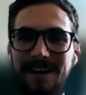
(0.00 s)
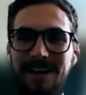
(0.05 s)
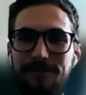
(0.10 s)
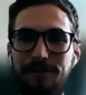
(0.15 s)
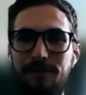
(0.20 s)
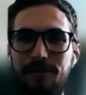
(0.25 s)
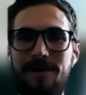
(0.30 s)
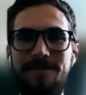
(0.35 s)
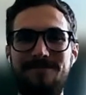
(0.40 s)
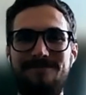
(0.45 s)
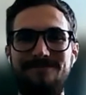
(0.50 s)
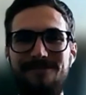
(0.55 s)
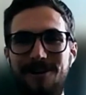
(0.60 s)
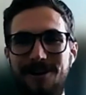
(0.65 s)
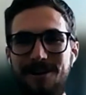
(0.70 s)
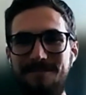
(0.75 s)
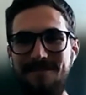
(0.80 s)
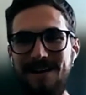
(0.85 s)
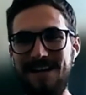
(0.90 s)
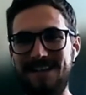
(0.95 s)
Hey everyone,
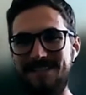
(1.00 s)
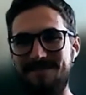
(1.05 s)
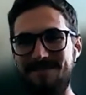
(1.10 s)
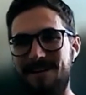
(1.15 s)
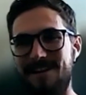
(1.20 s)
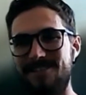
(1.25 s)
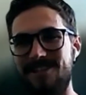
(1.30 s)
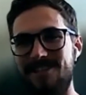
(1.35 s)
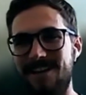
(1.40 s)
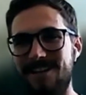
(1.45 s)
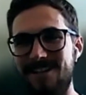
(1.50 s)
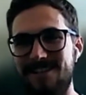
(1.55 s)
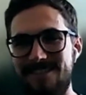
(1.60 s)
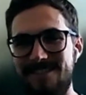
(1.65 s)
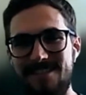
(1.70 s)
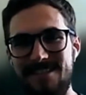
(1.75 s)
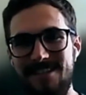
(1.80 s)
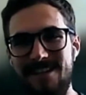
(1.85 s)
welcome back to my channel.